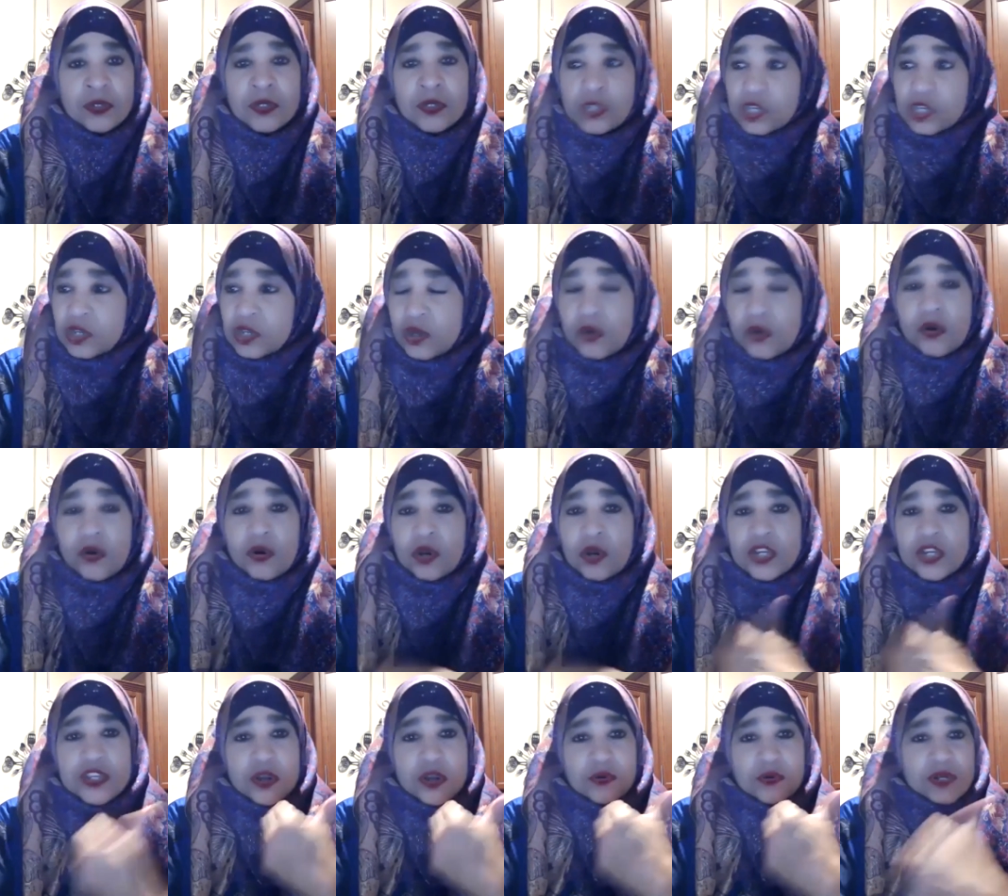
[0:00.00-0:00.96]
you know,
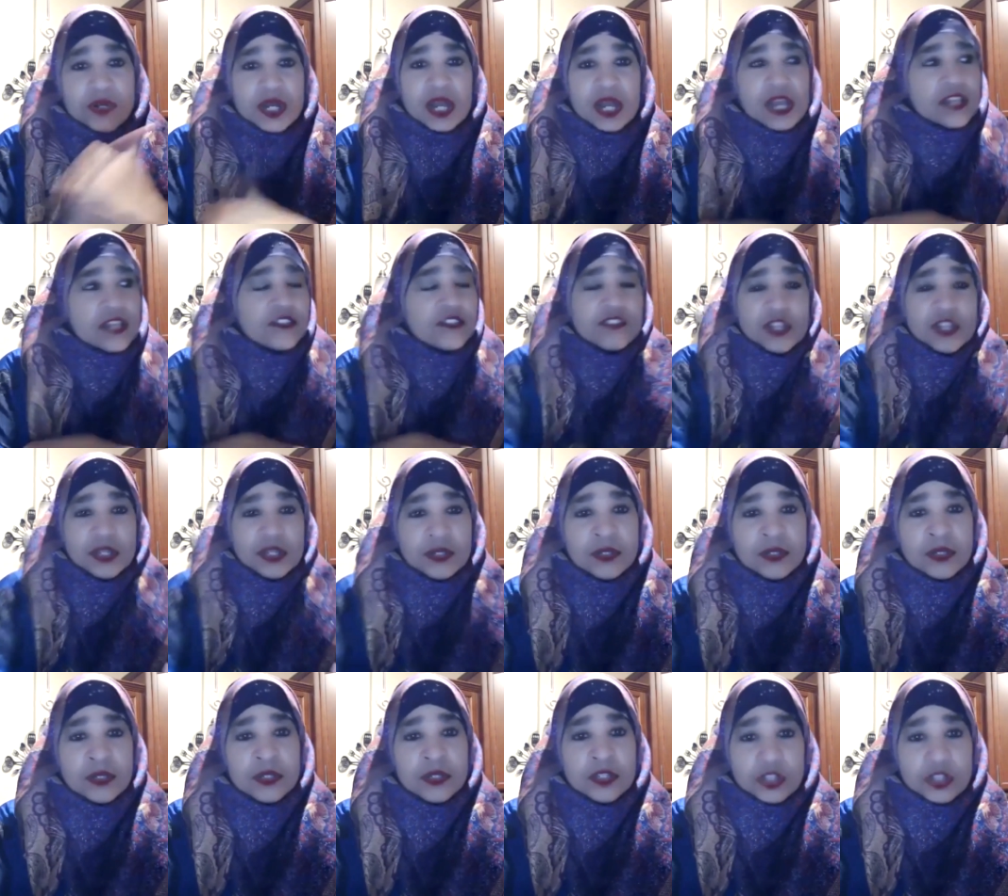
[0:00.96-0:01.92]
or your
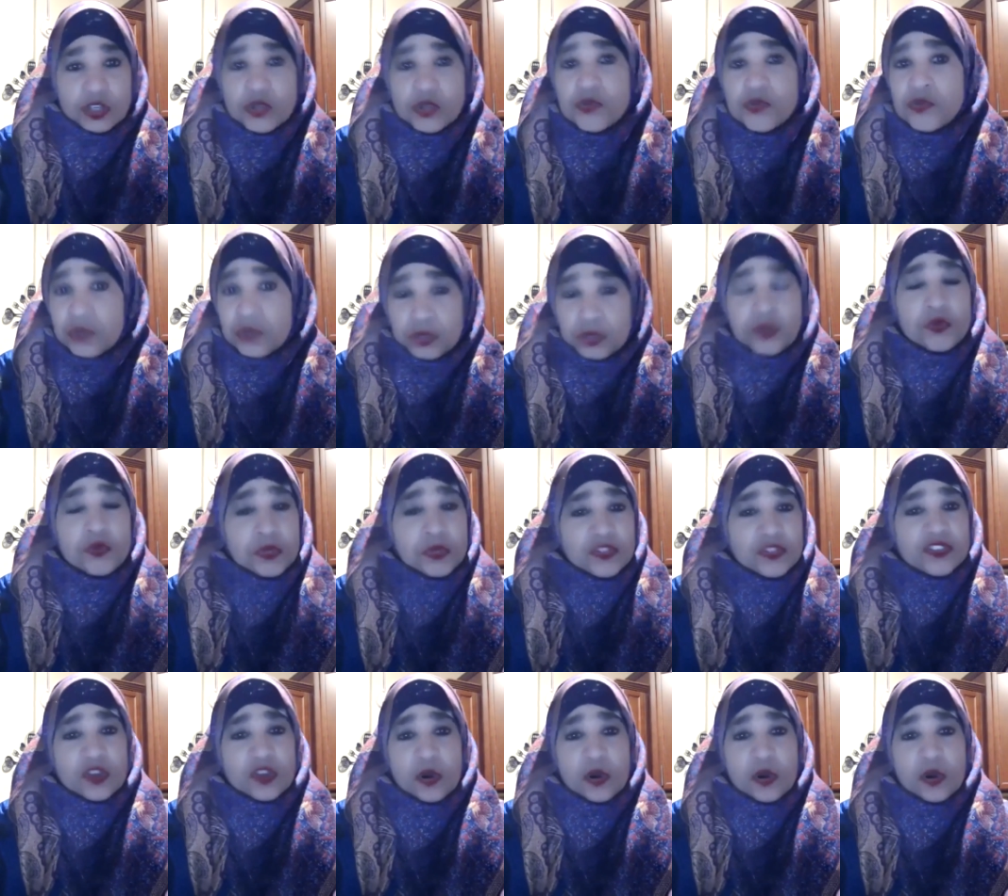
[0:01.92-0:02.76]
cousin you knew was